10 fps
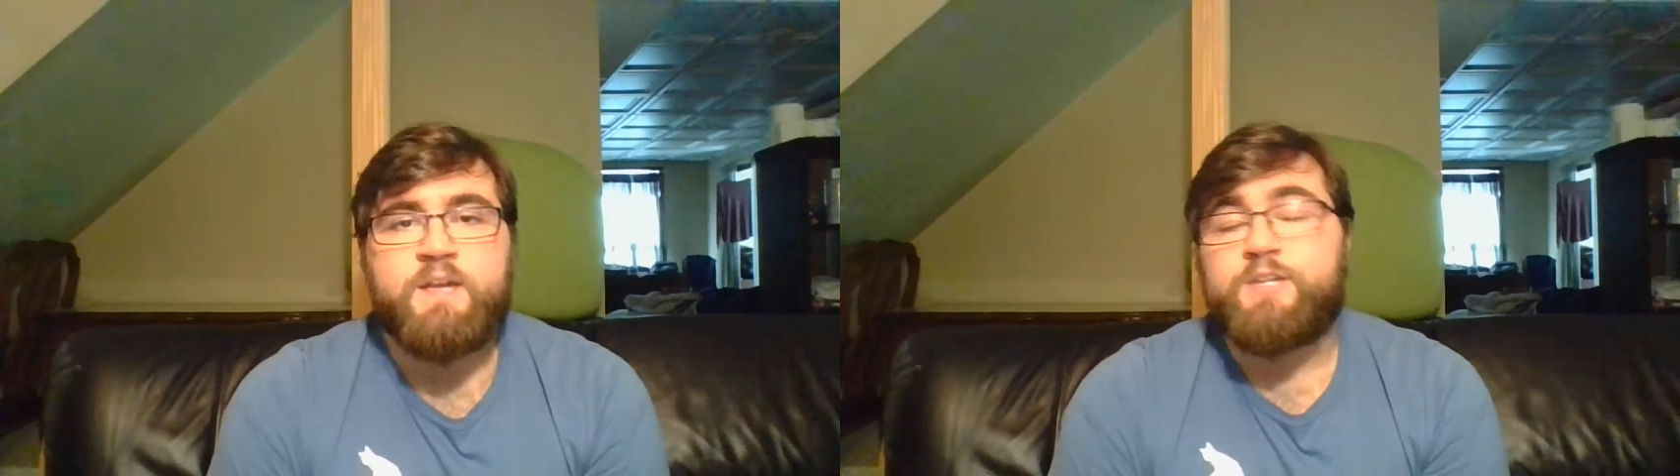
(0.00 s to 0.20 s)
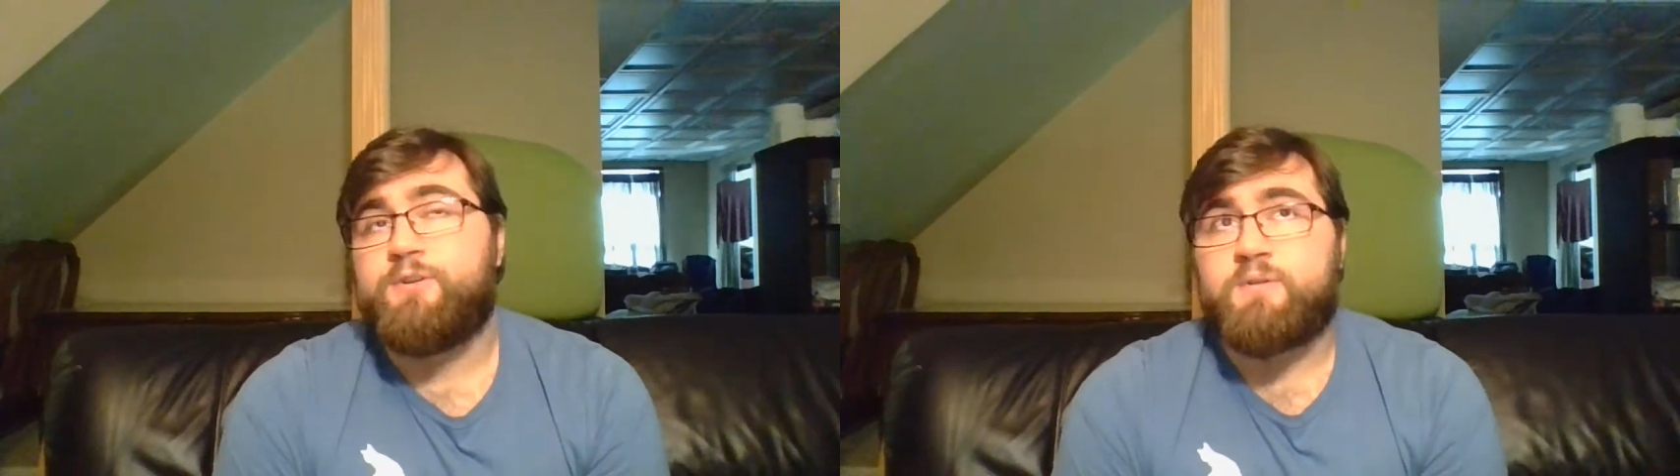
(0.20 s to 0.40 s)

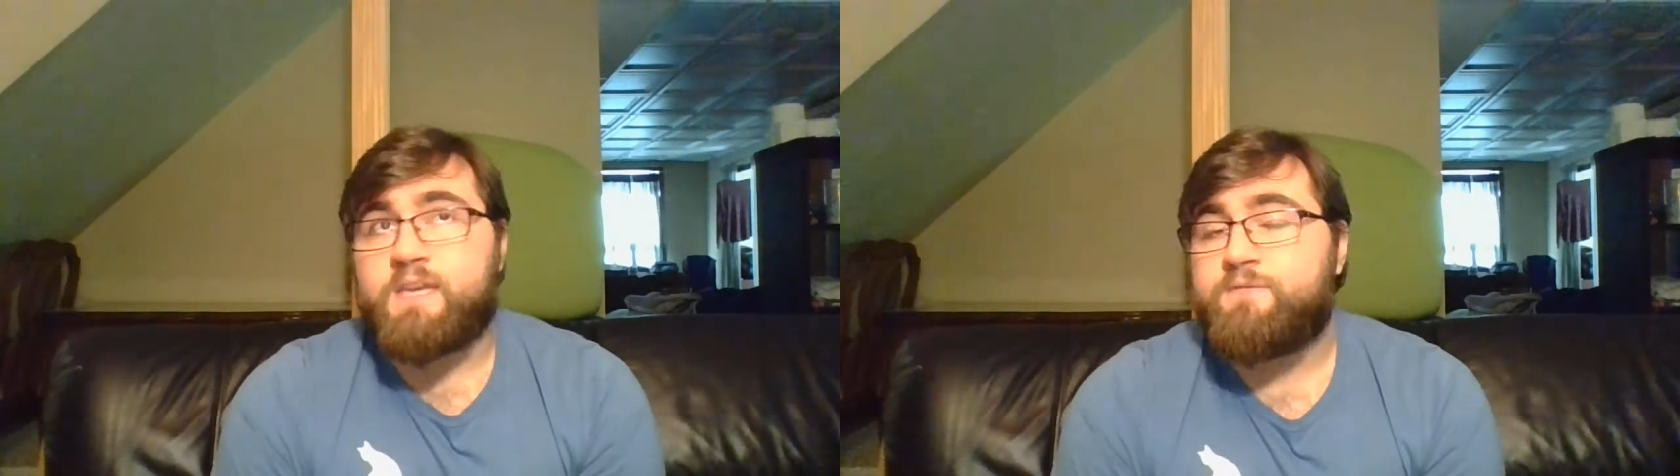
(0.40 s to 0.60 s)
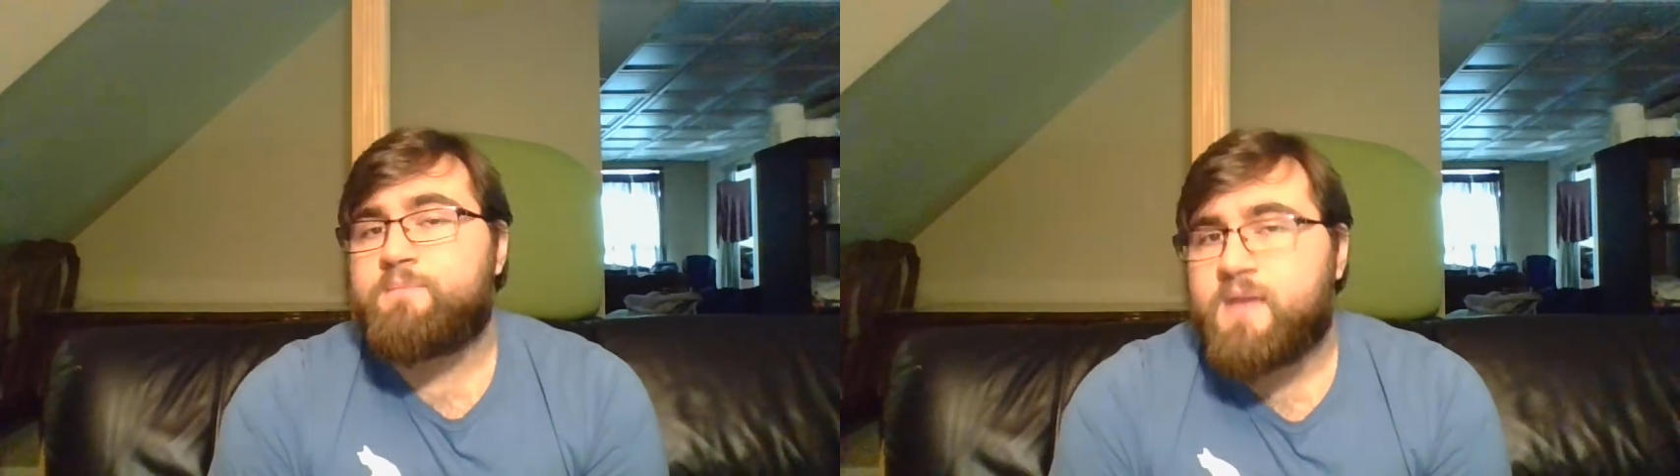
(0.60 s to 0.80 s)
You'll
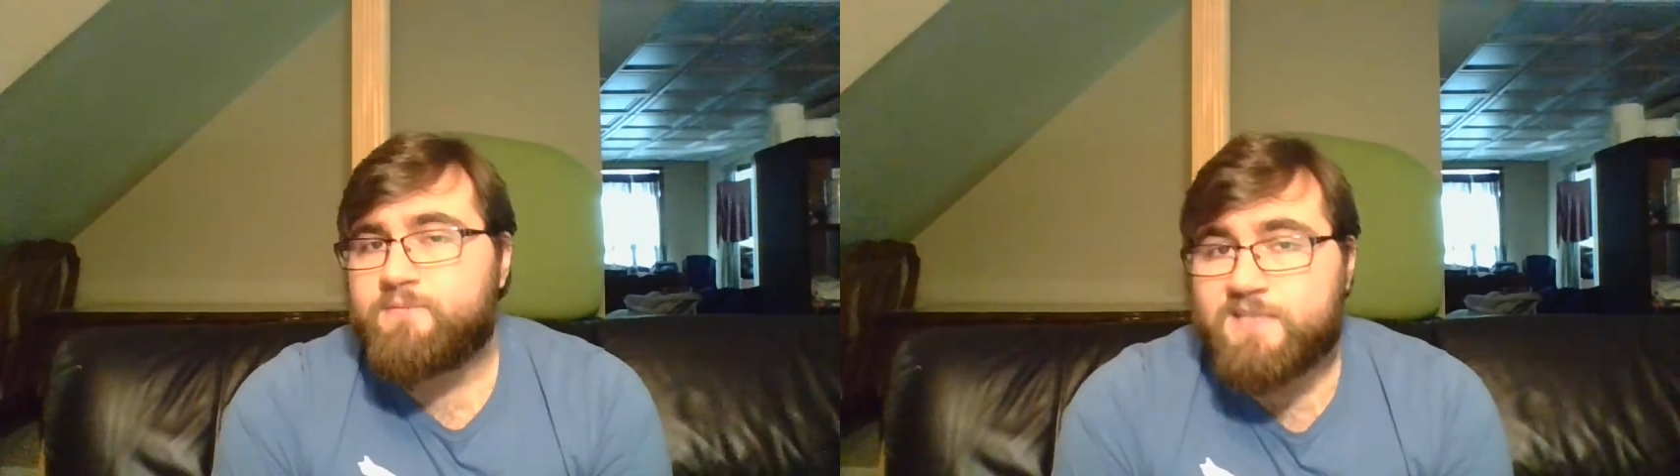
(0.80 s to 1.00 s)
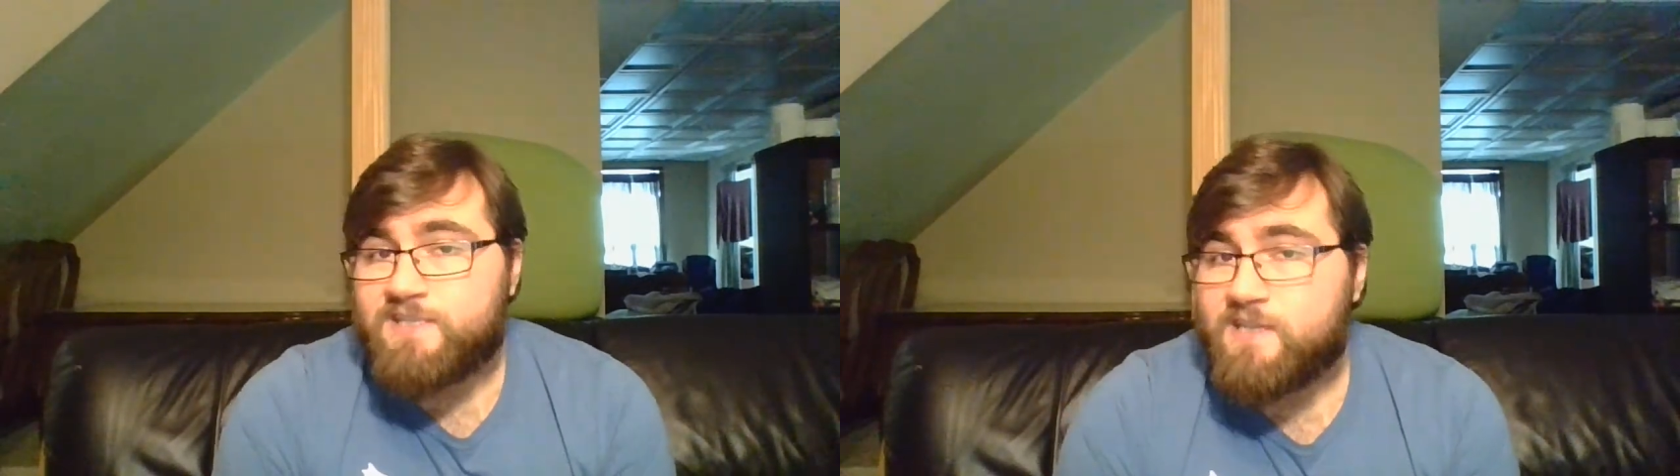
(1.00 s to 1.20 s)
even be
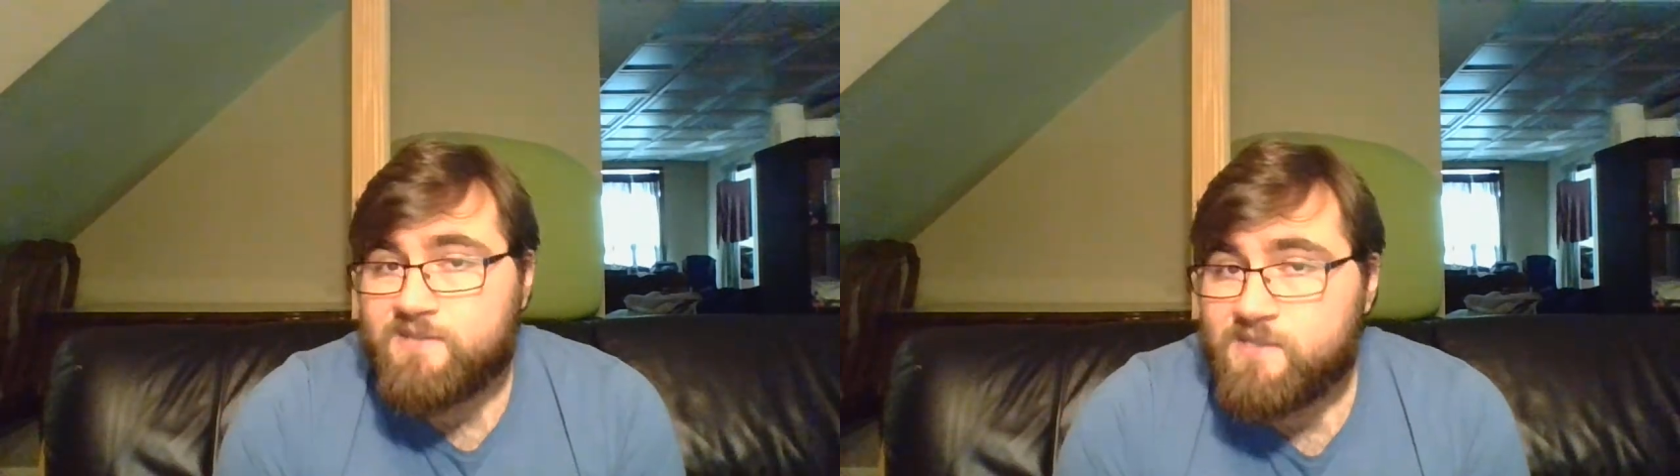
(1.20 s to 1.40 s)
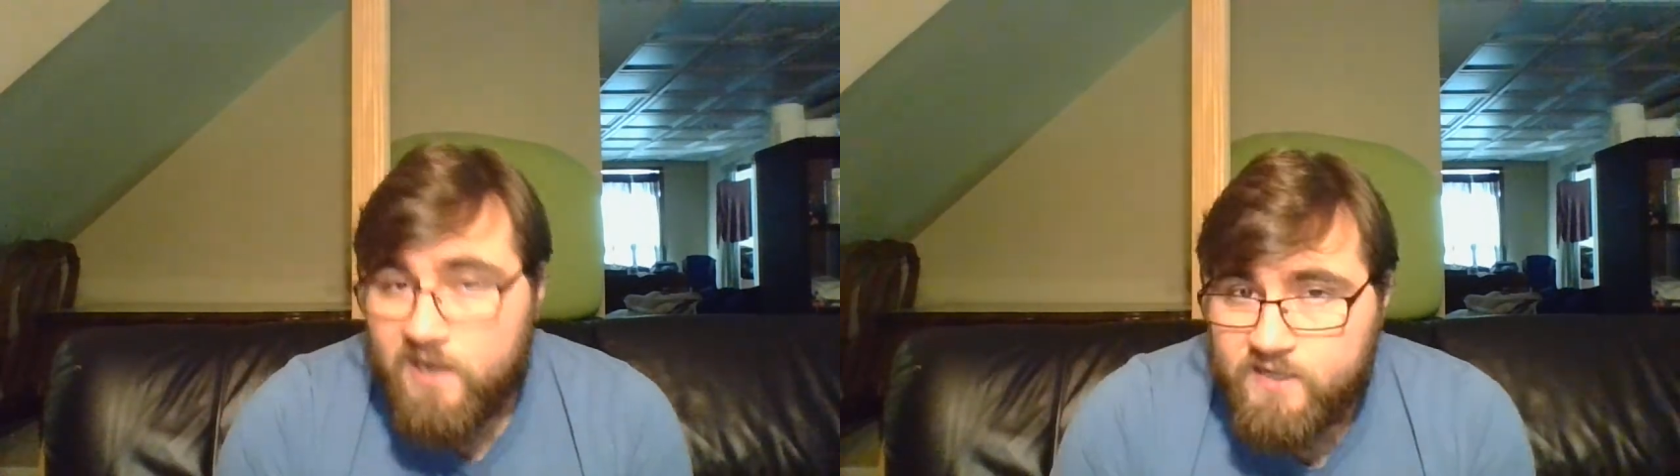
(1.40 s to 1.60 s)
able to see in
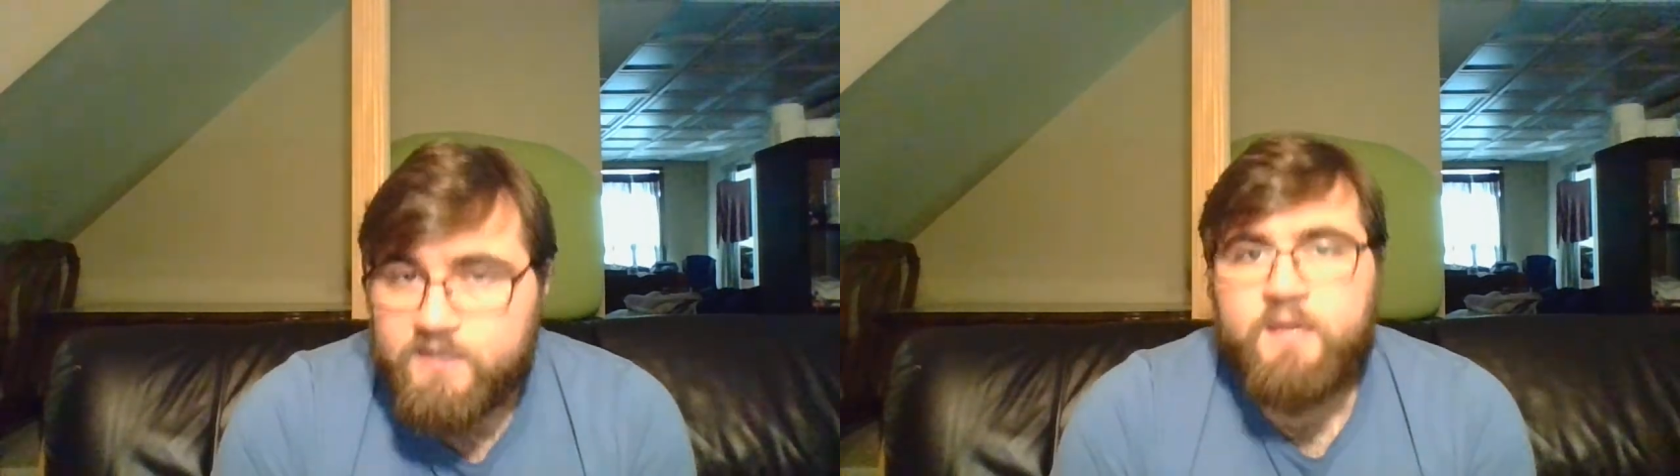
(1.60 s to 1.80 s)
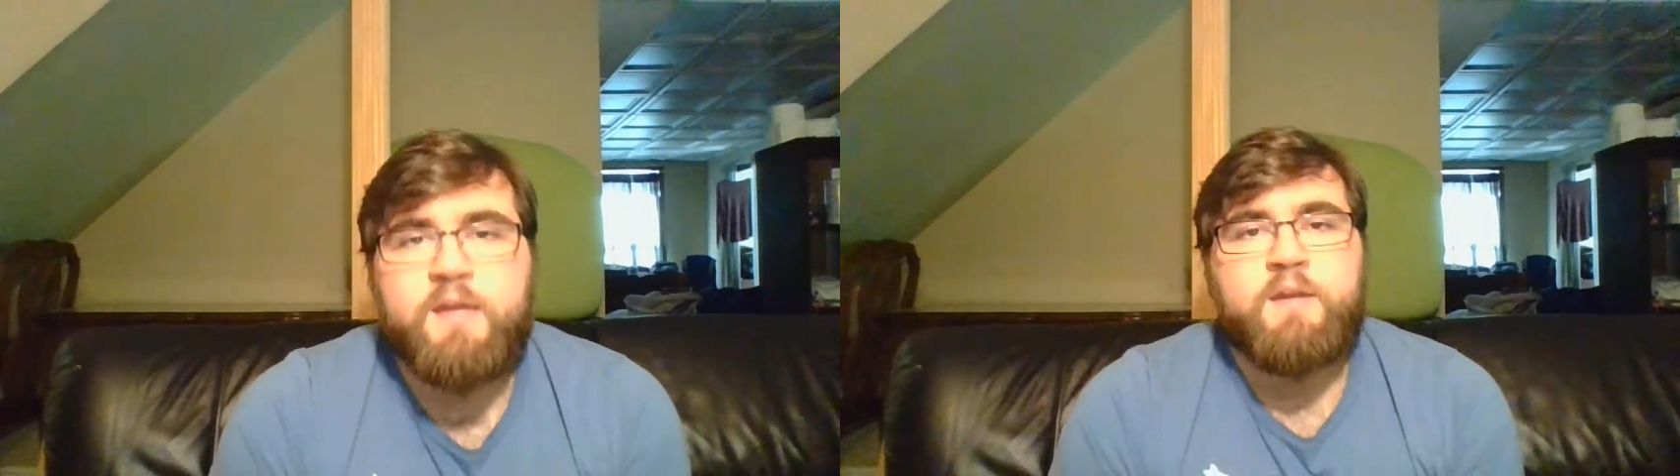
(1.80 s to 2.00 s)
the dark.